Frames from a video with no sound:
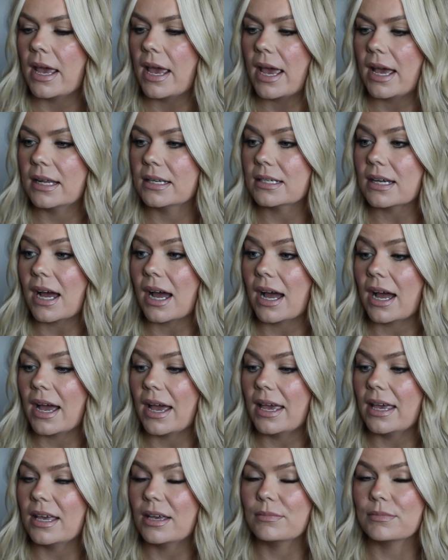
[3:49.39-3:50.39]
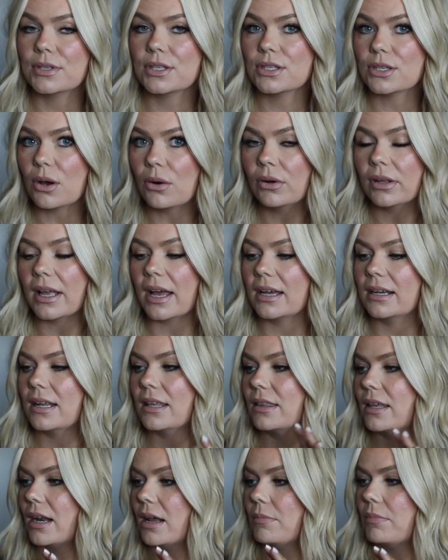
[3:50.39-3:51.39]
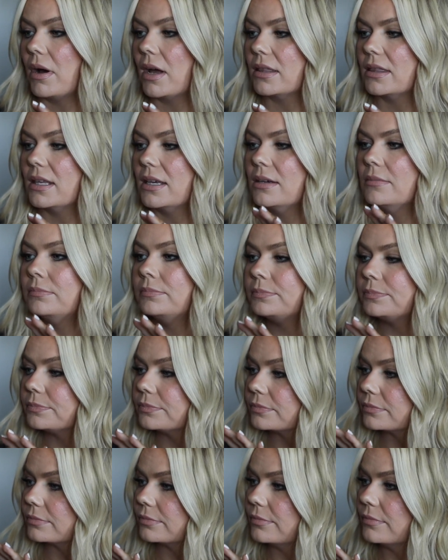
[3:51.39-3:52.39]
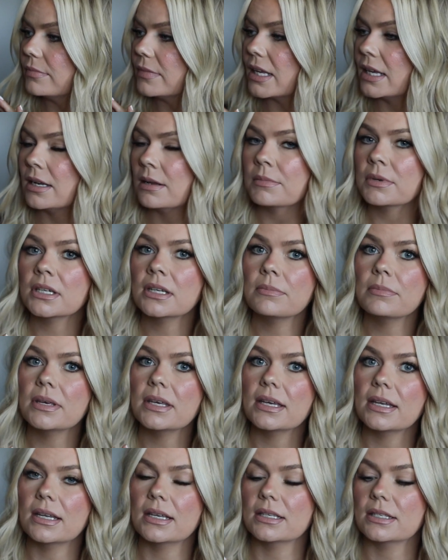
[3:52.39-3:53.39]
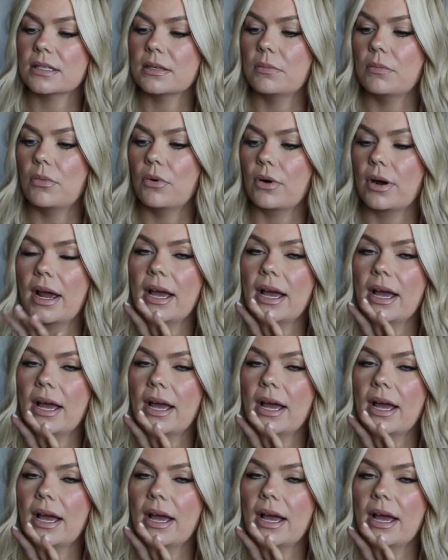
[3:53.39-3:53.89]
And I am so glad that I bought them. And I'm gonna be getting some more.